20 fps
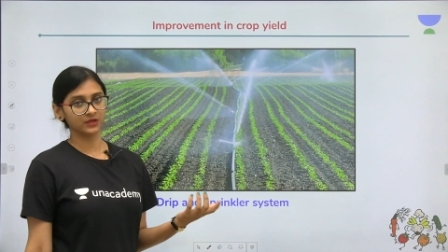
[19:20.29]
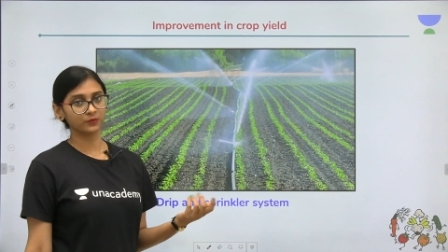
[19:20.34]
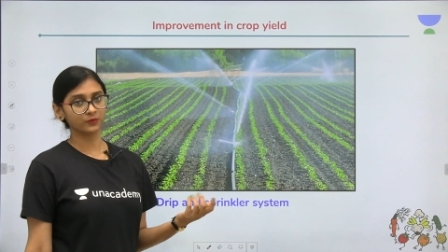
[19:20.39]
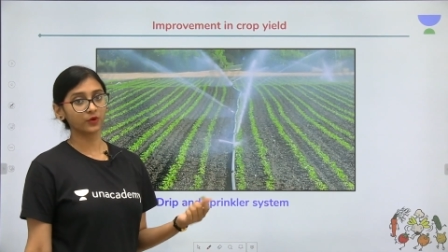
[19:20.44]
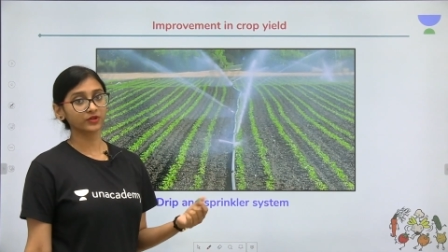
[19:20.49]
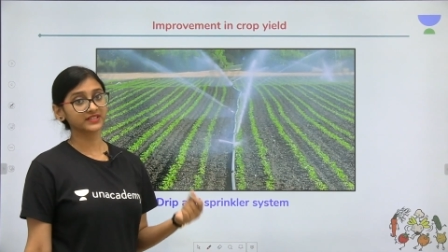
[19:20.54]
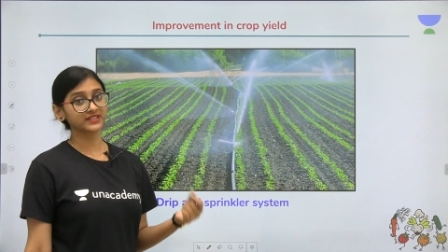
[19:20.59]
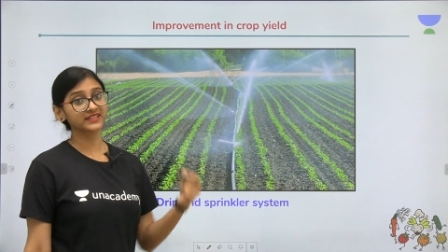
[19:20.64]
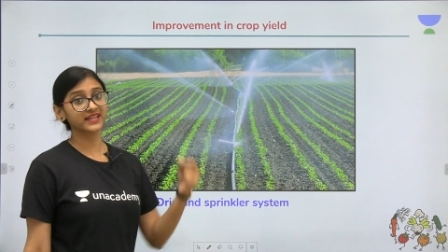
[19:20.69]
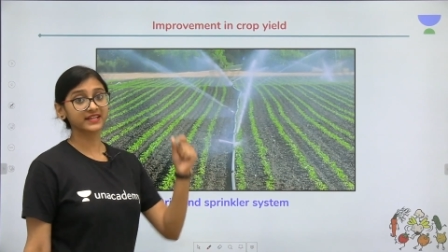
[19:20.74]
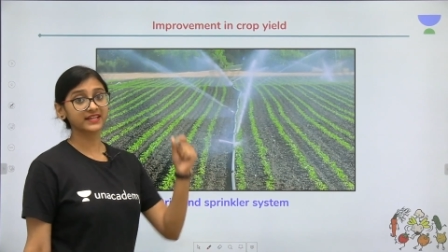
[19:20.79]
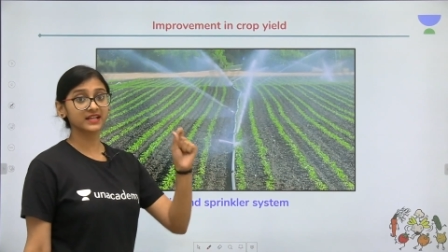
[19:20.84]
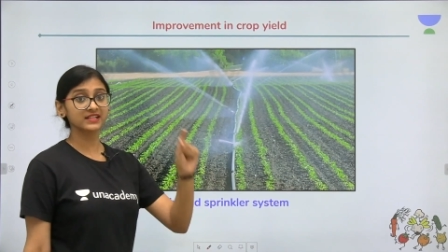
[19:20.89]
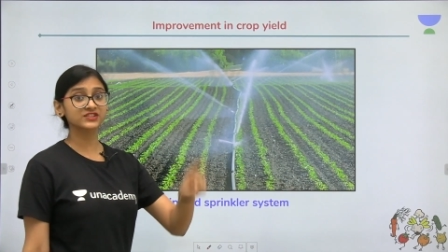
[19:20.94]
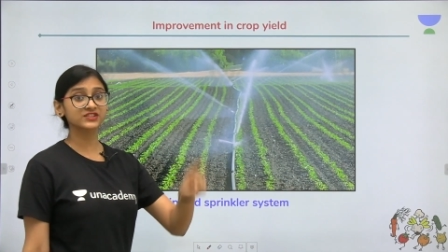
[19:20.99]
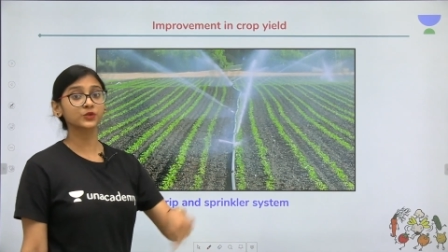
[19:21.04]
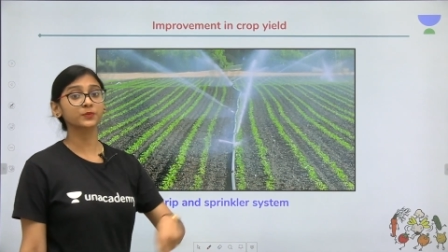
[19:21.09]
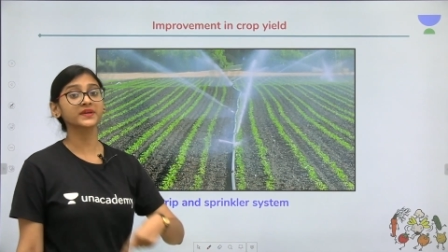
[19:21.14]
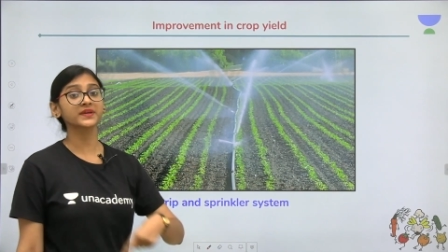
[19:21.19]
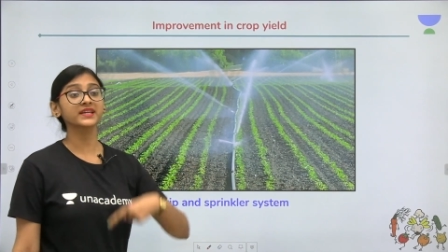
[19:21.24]
Water can
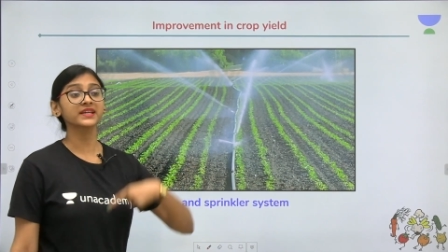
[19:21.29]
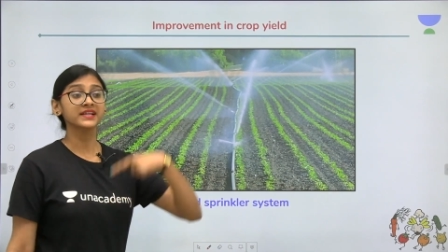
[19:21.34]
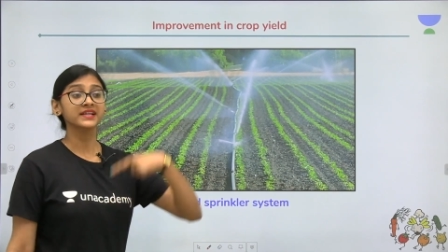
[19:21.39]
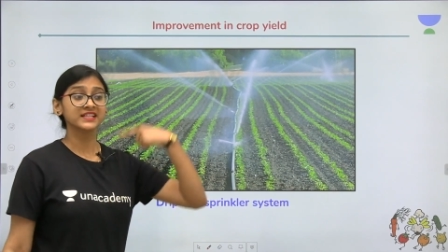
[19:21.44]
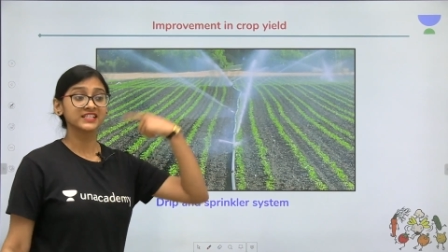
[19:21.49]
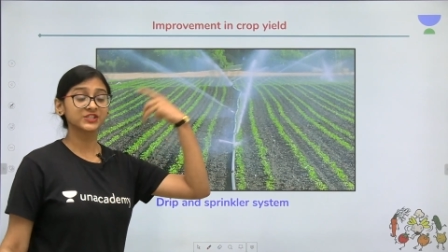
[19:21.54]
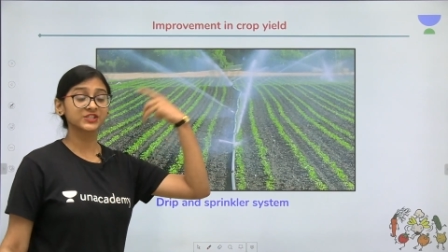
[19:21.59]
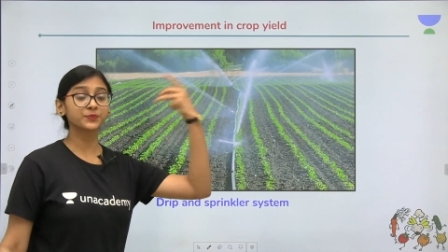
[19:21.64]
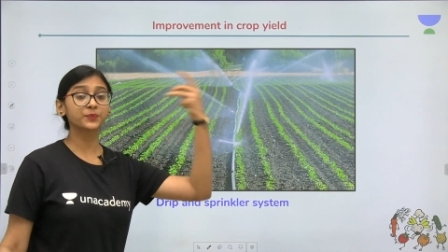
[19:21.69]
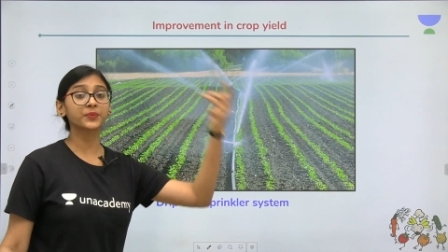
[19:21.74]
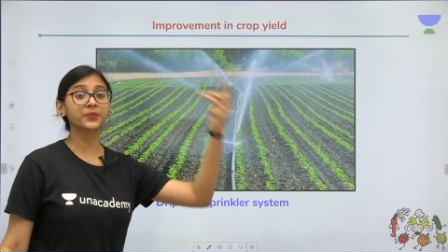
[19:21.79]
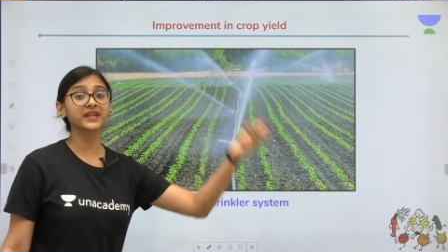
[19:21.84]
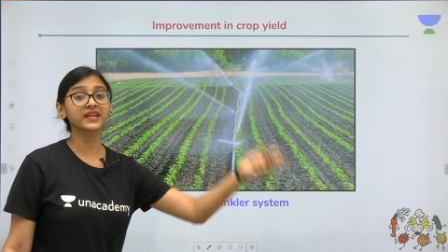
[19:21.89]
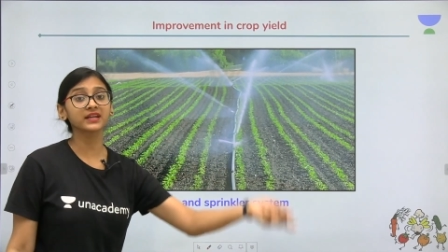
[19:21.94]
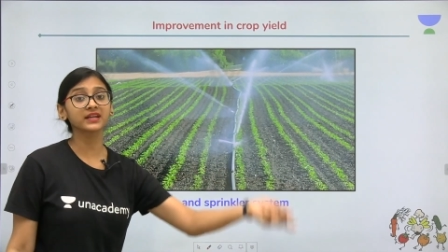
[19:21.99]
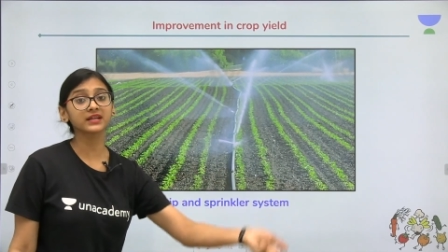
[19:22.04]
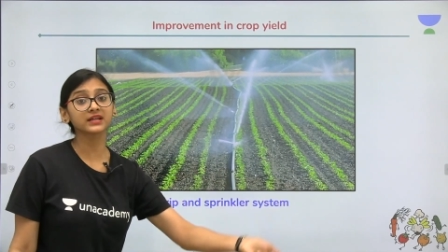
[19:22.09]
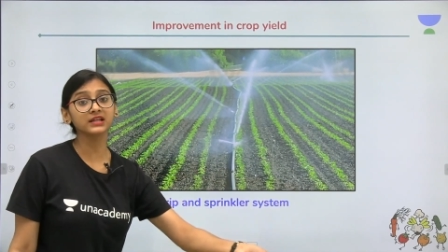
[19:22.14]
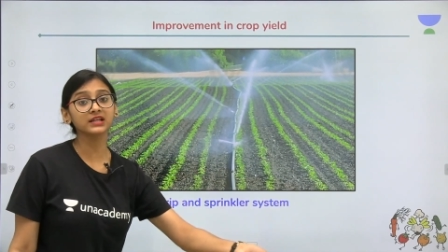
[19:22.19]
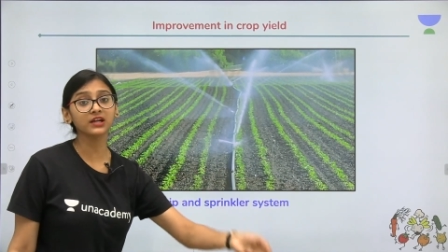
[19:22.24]
also be
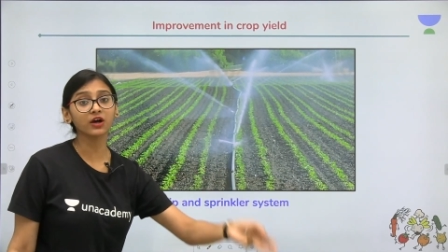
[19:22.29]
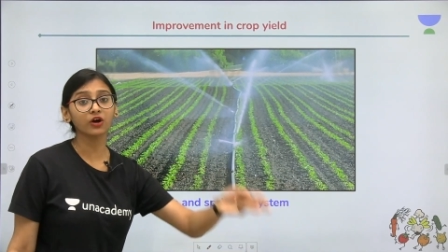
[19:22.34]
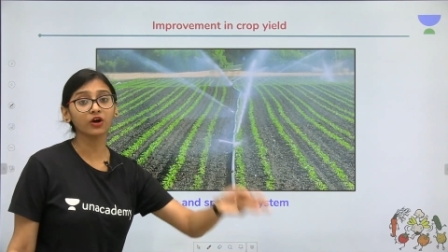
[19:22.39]
sprinkled